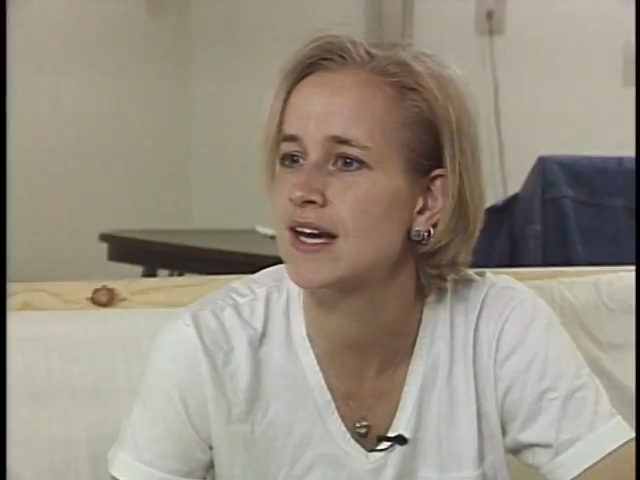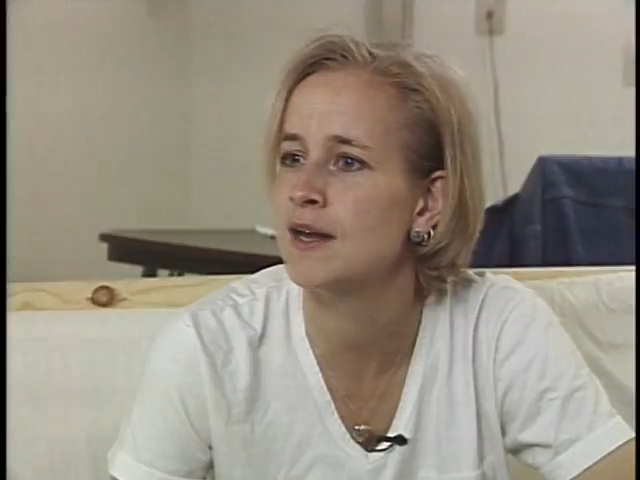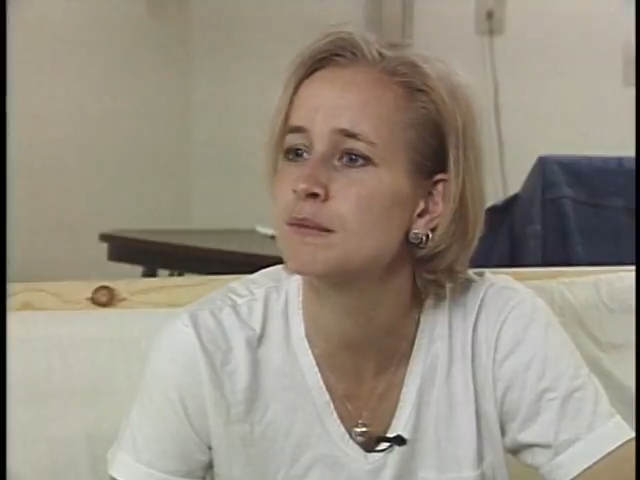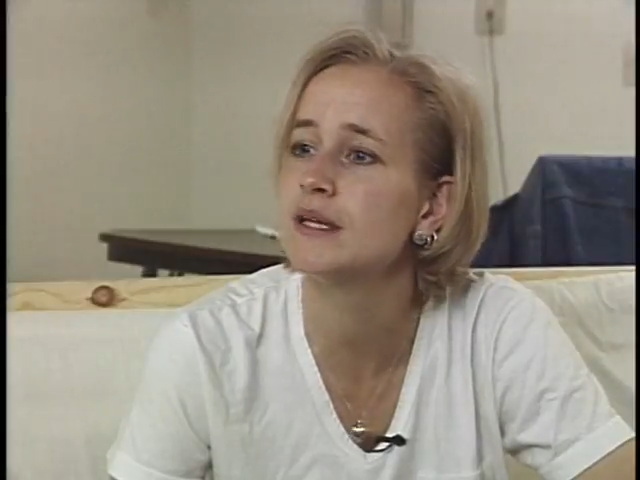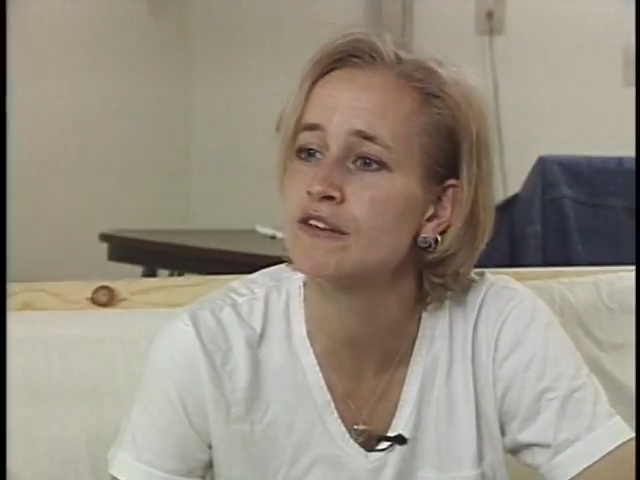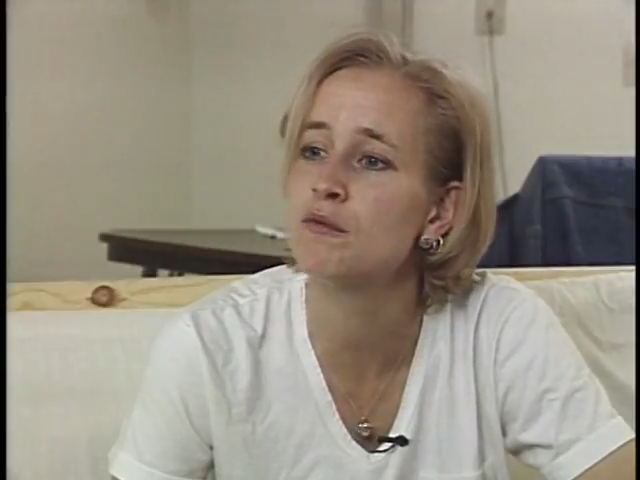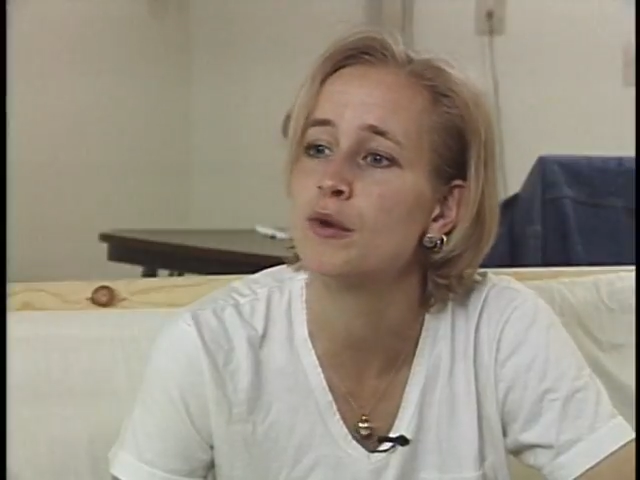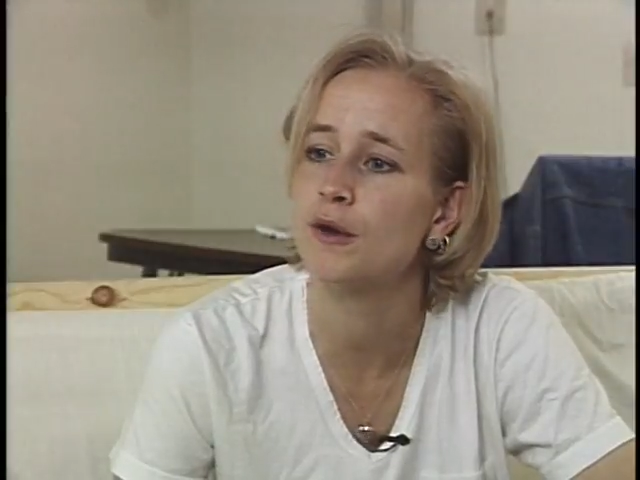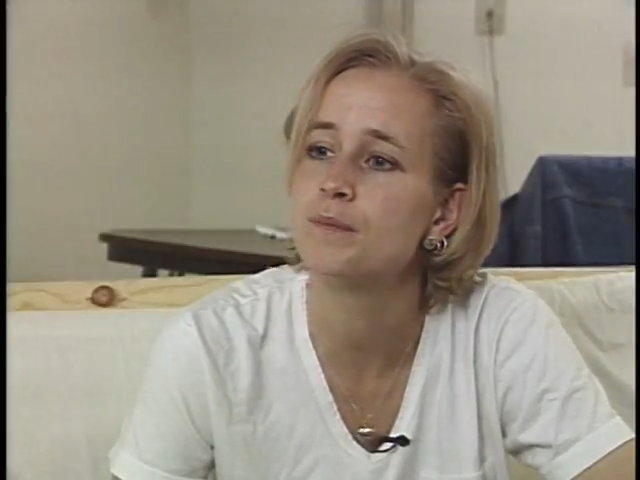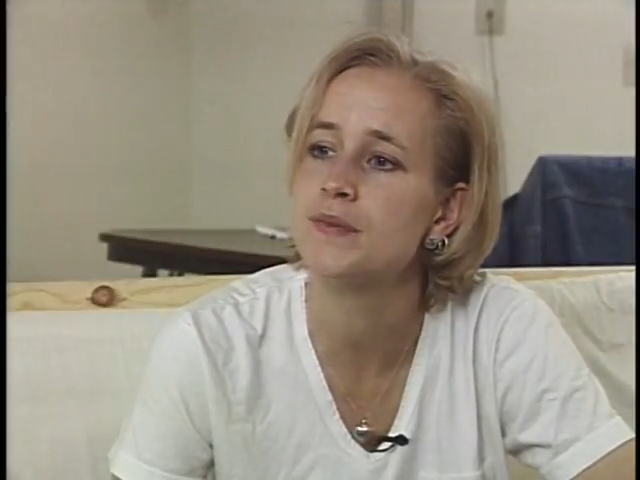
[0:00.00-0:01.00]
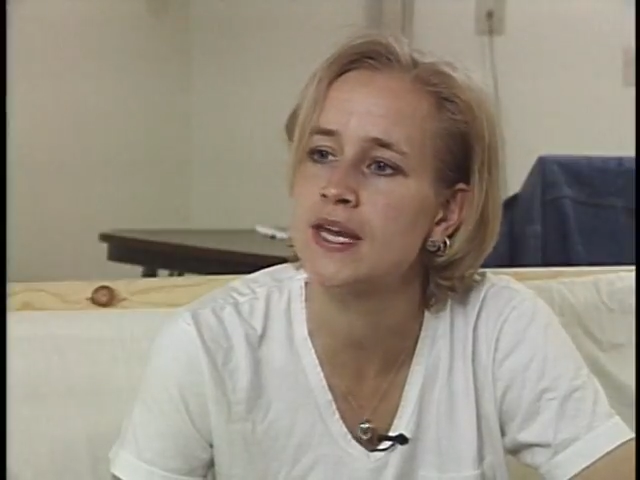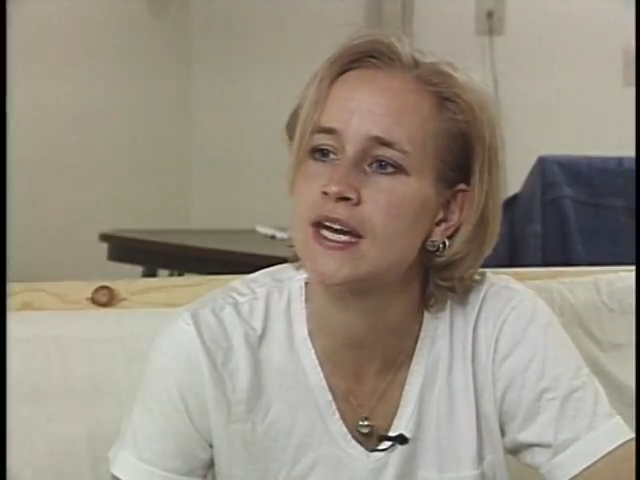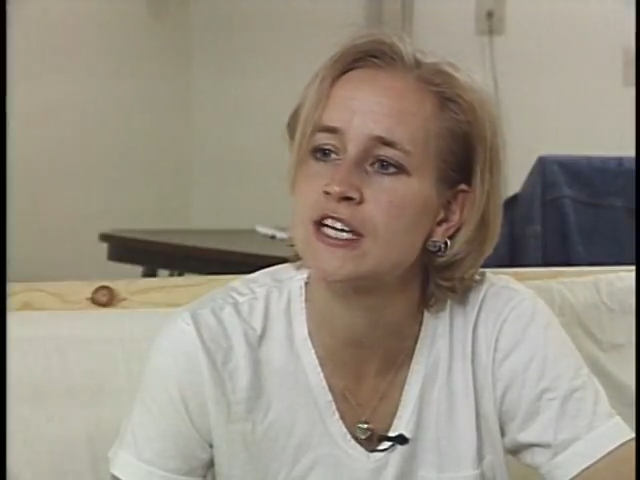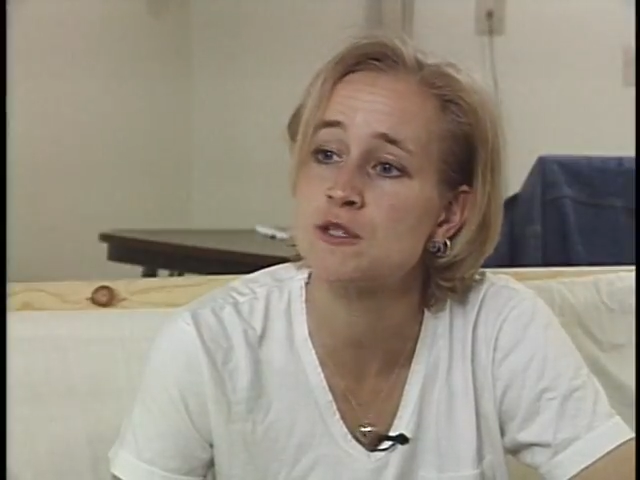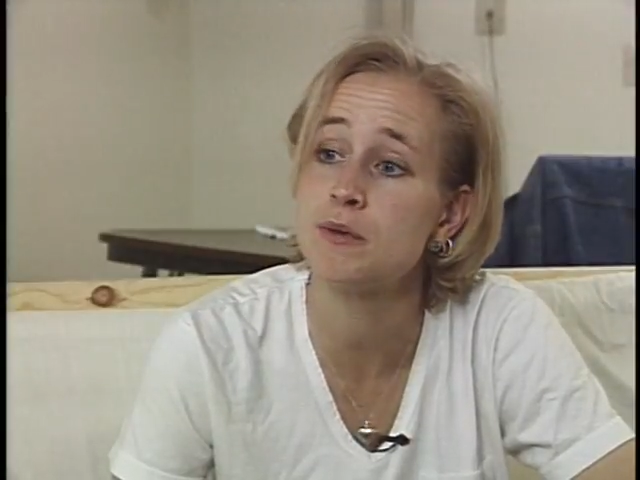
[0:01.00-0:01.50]
unbelievable that an
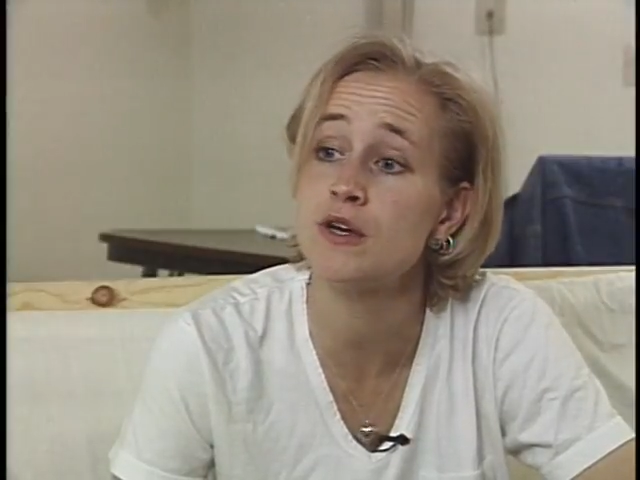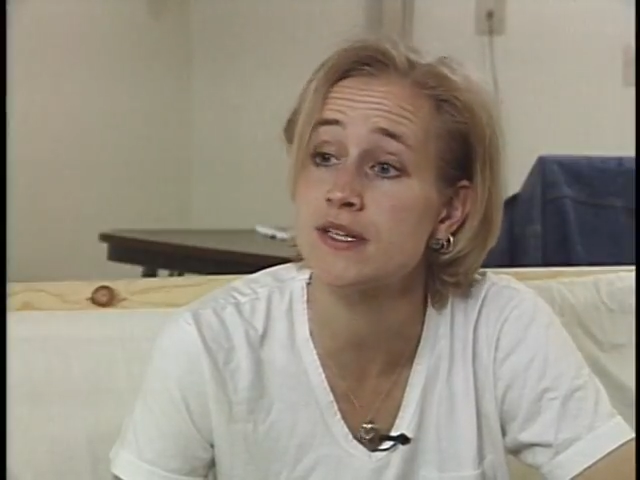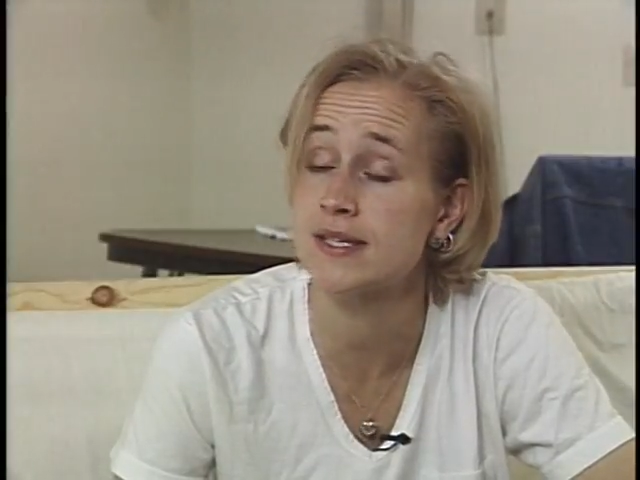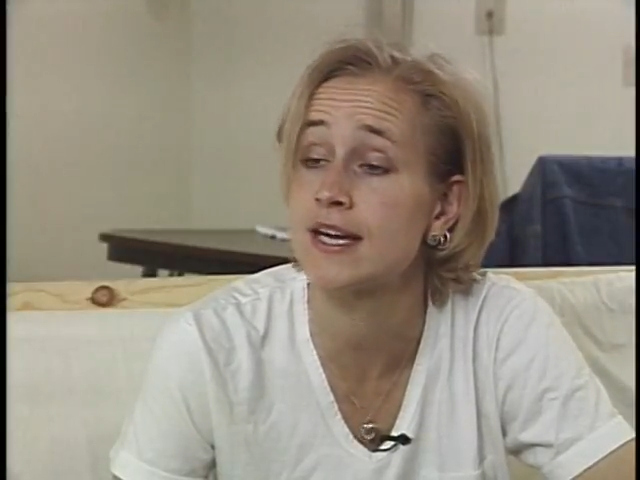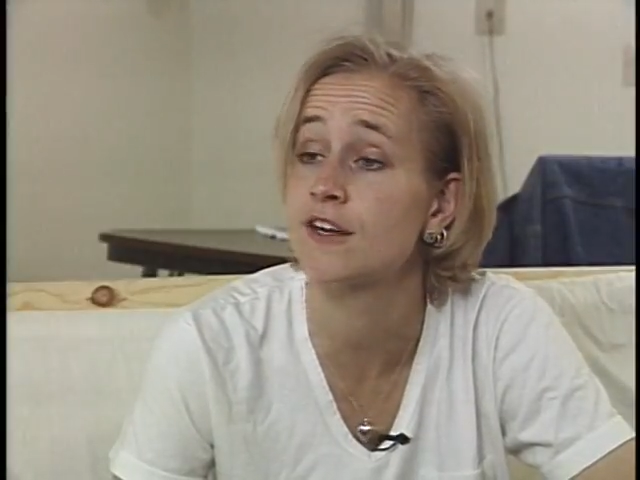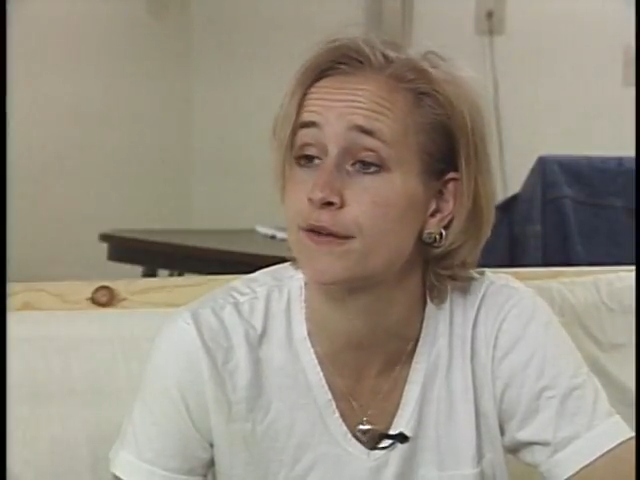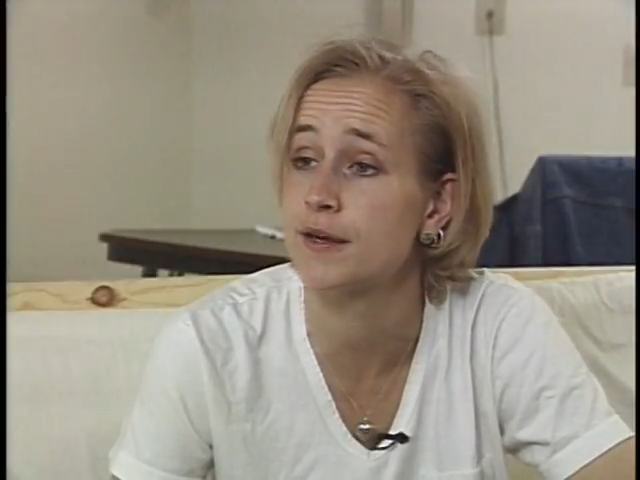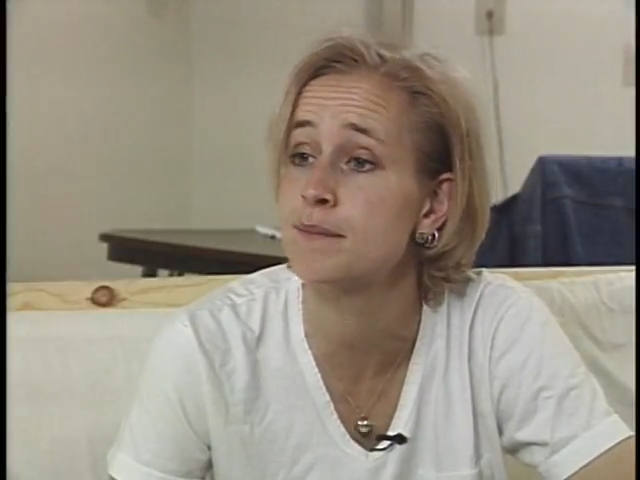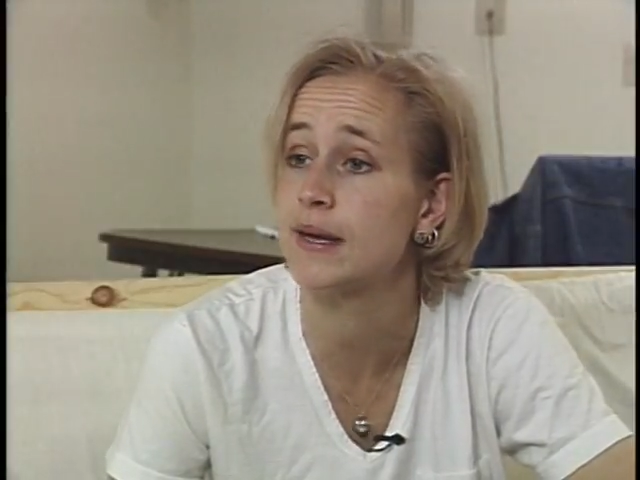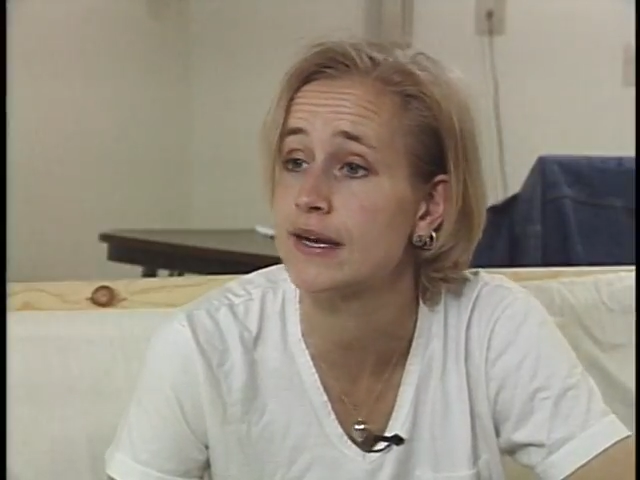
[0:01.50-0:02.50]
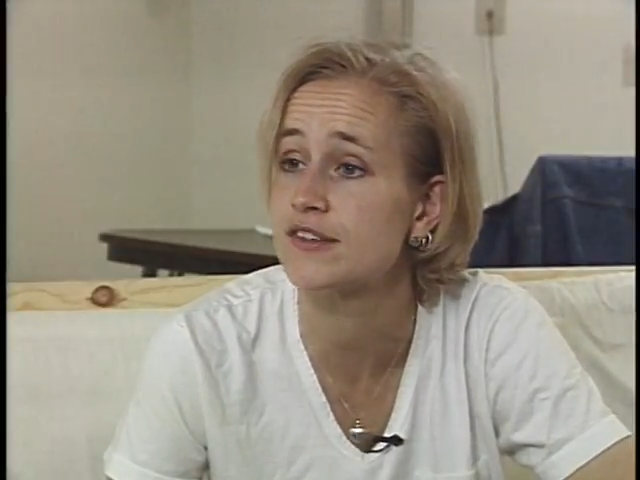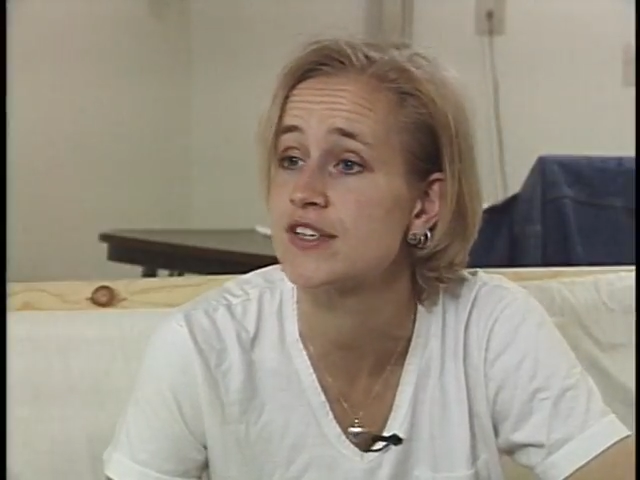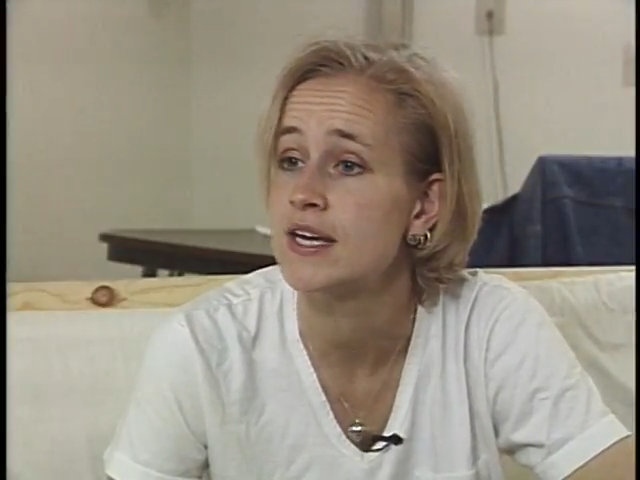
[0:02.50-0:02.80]
experience like an Olympics